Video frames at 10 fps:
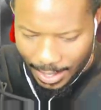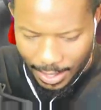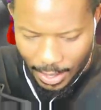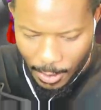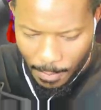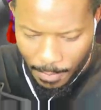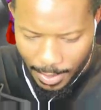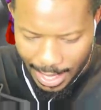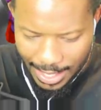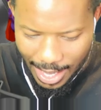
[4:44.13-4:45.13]
No,
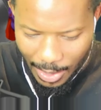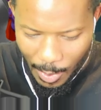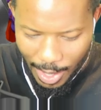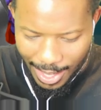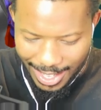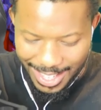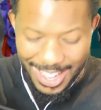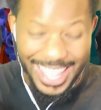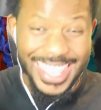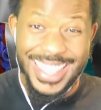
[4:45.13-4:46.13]
that's not gonna work. I
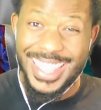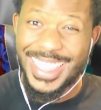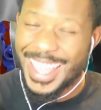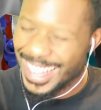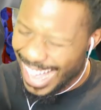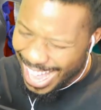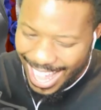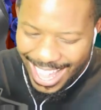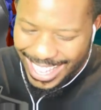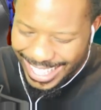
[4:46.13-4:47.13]
think that
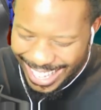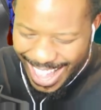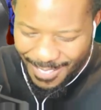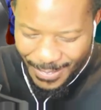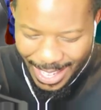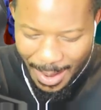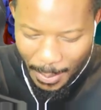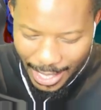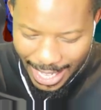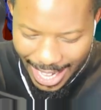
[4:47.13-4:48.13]
I'm feeling pretty
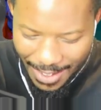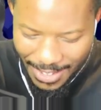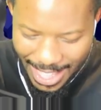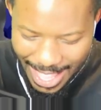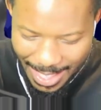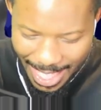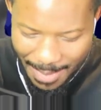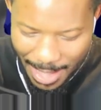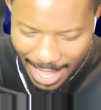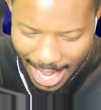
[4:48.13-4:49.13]
confident that they
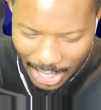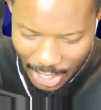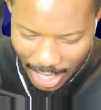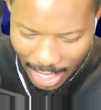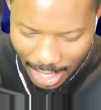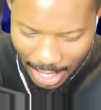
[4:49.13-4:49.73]
might actually.